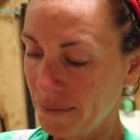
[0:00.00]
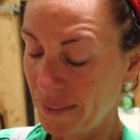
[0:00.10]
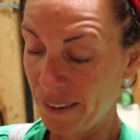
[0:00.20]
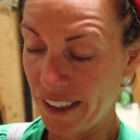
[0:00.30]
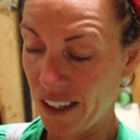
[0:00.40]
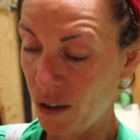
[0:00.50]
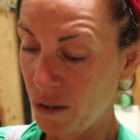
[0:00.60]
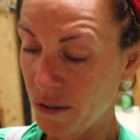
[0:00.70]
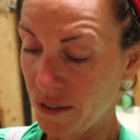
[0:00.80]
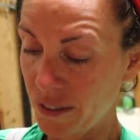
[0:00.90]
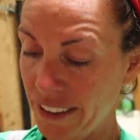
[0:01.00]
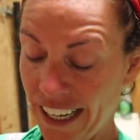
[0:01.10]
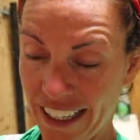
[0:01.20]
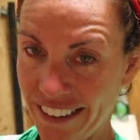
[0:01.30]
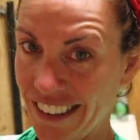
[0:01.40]
I've got
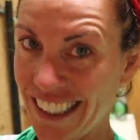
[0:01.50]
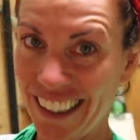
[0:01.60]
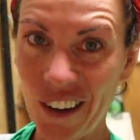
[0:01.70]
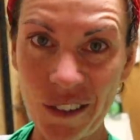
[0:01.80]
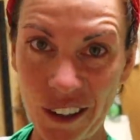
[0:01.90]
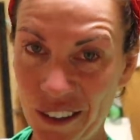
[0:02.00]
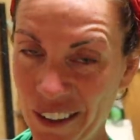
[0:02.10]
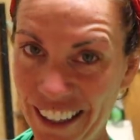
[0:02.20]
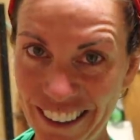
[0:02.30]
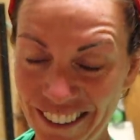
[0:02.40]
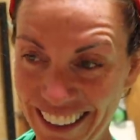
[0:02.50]
there's like over 300